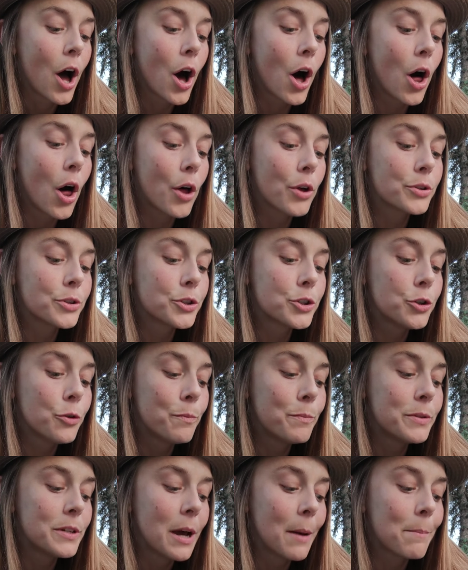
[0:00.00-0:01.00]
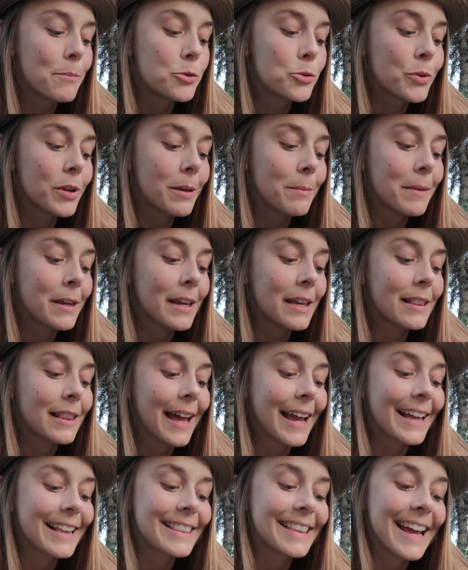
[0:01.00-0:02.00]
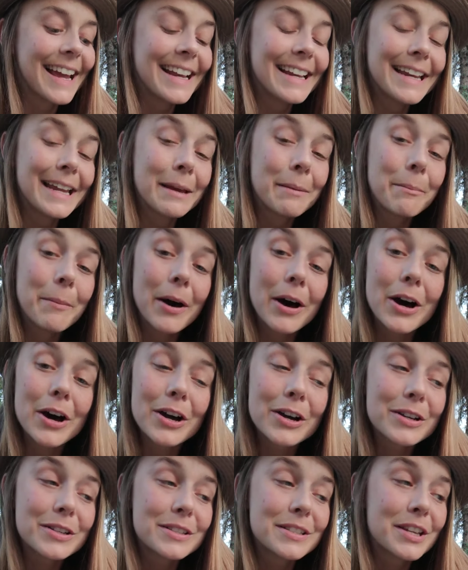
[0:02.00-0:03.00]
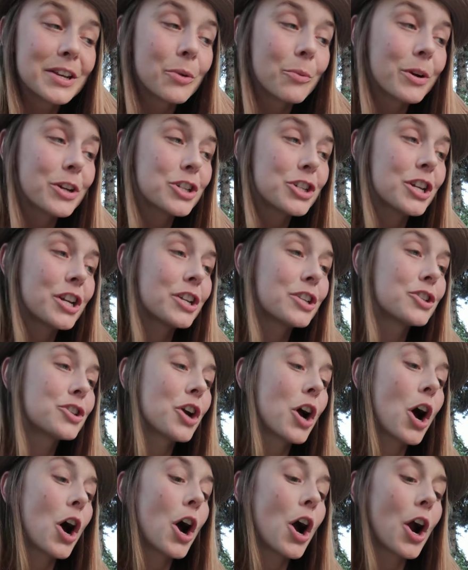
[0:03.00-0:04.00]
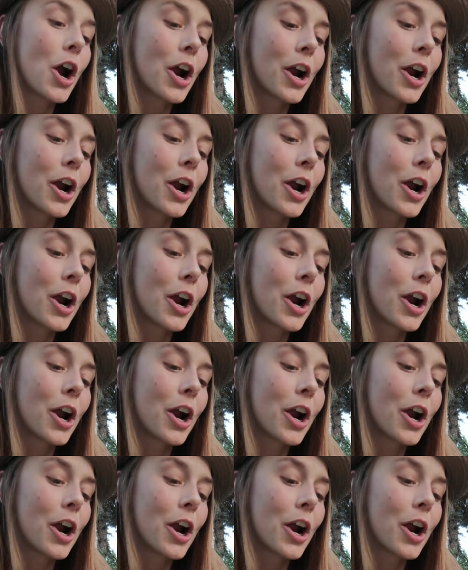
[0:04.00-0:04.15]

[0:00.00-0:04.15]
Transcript: all souped up dreamy like lightning bugs in a wishing jar.